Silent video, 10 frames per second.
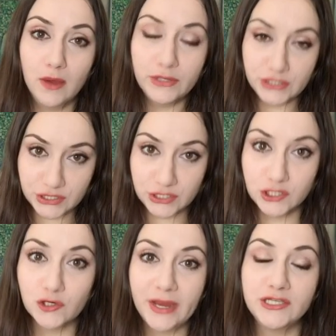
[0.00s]
which is
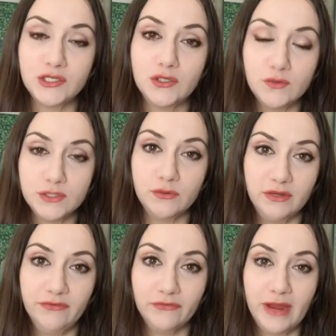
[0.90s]
stretched also
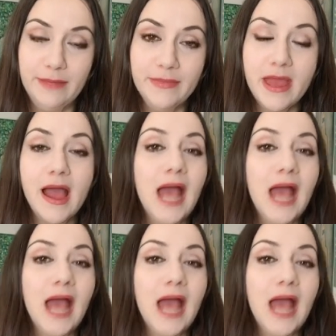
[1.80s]
on a frame,